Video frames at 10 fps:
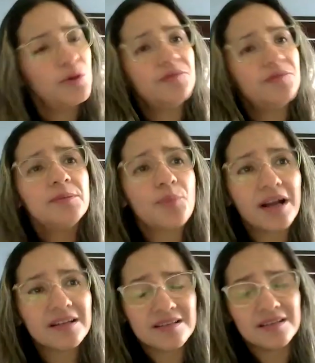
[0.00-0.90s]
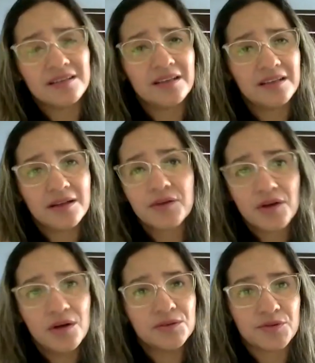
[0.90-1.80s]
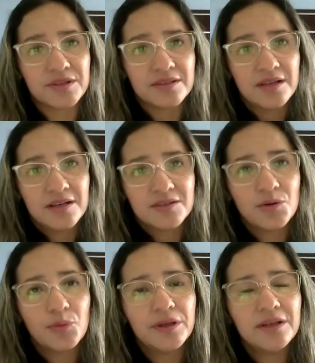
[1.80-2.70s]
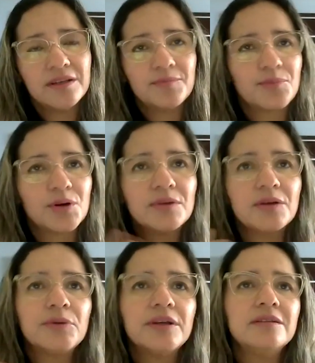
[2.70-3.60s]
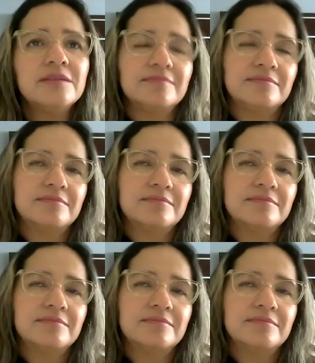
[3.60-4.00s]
we've been practicing in our countries. So we don't